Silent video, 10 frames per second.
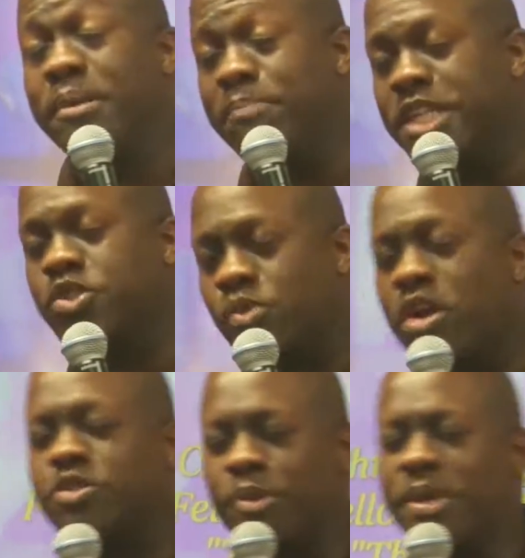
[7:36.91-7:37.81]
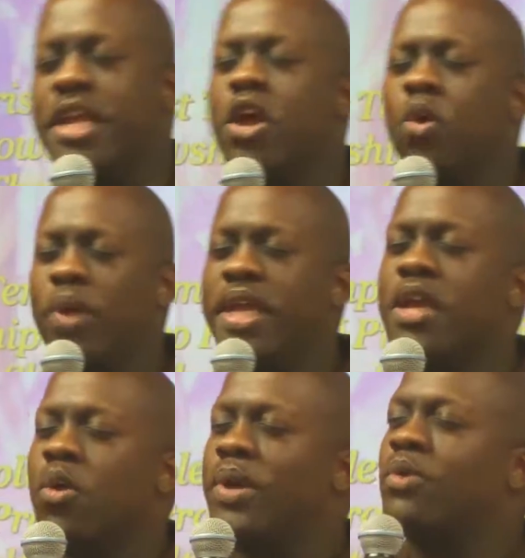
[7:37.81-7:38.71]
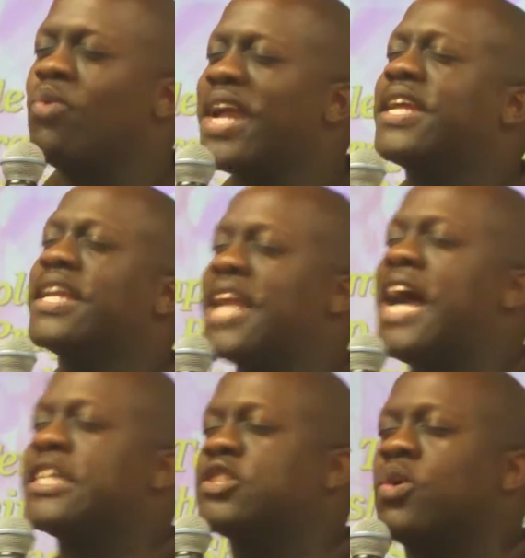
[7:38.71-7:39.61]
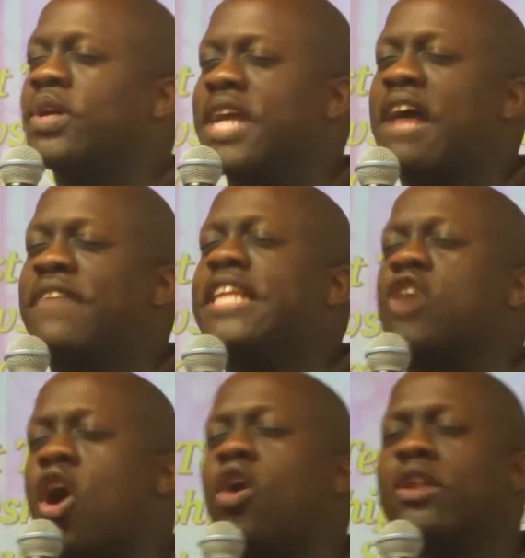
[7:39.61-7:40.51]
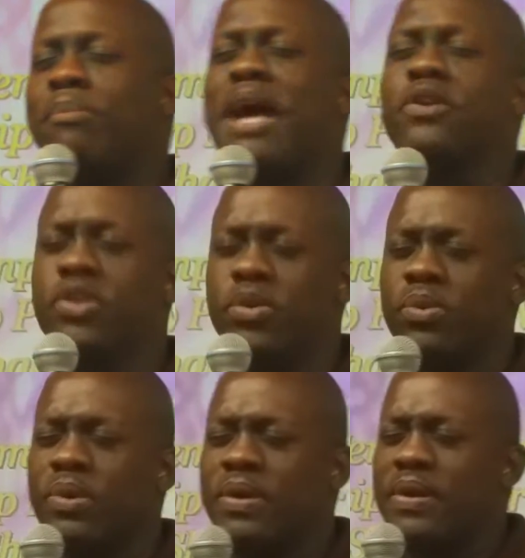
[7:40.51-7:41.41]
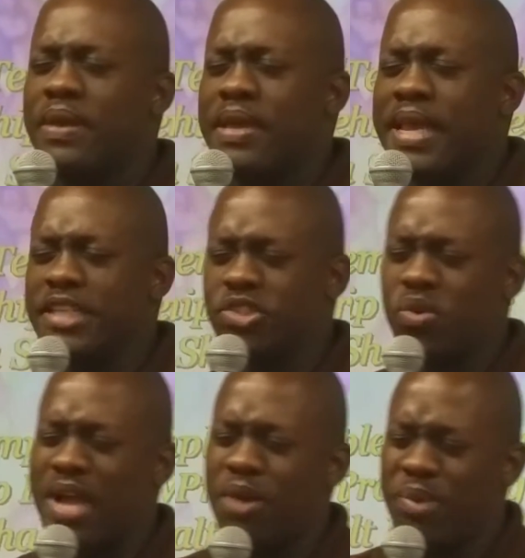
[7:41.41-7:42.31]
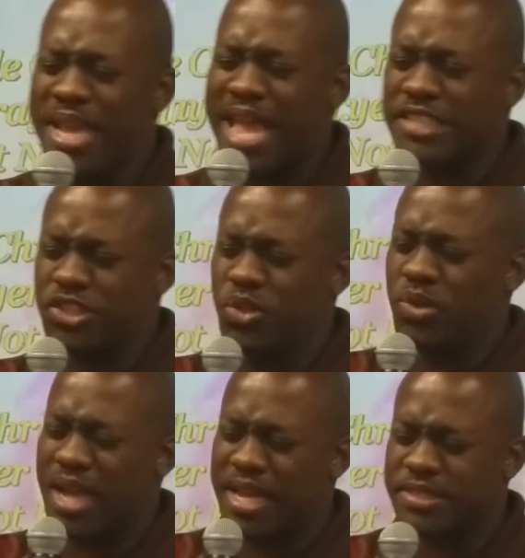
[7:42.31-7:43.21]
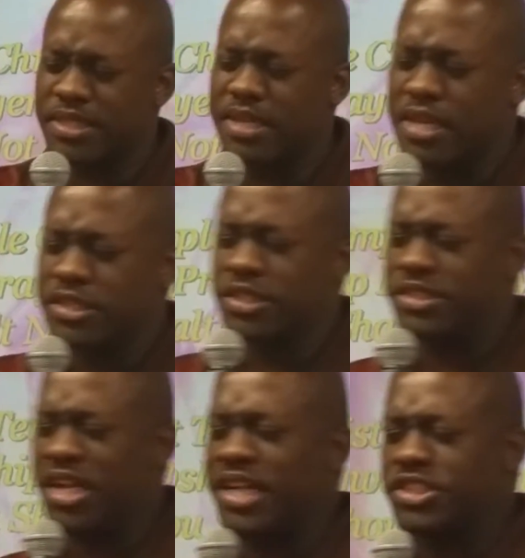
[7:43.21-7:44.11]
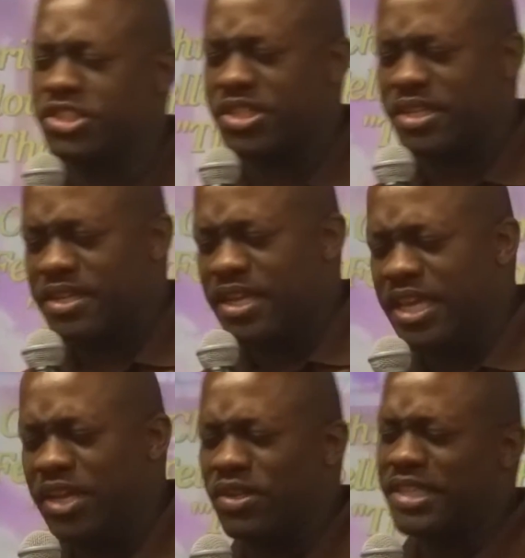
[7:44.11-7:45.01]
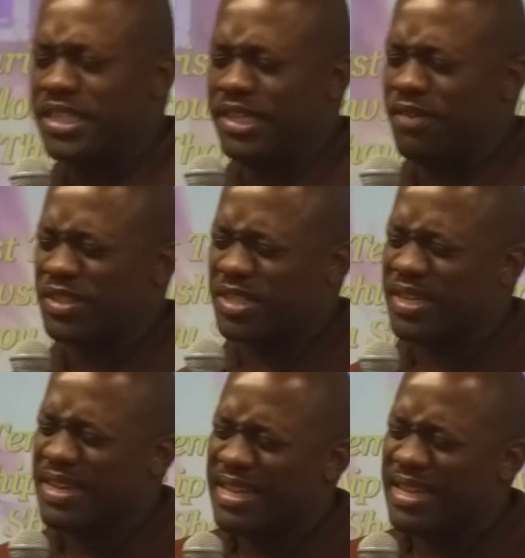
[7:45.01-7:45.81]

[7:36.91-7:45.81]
could be much worse, but we, we, we recognize, Lord God, that it's all about you. And so, God, we ask you, God, to, to touch, heal, and deliver, to